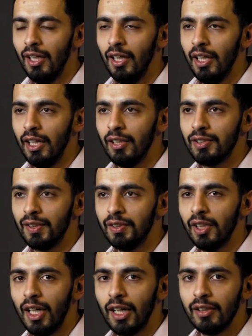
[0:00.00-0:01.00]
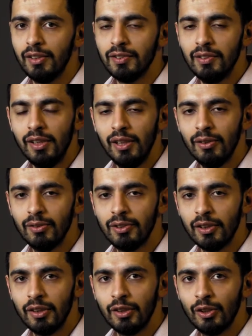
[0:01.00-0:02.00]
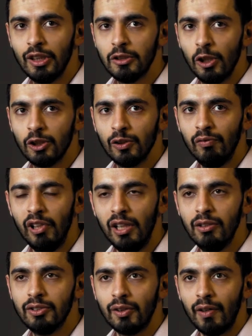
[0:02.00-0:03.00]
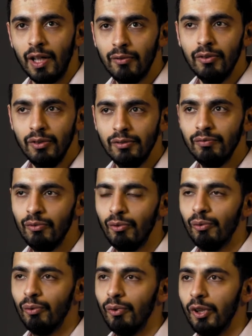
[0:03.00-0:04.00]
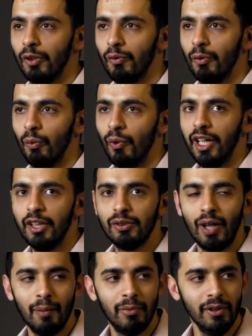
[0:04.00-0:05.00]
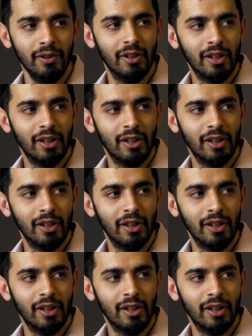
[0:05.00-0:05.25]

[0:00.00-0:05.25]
industry jargon is deals, and so there's lots of deals around waiting to happen.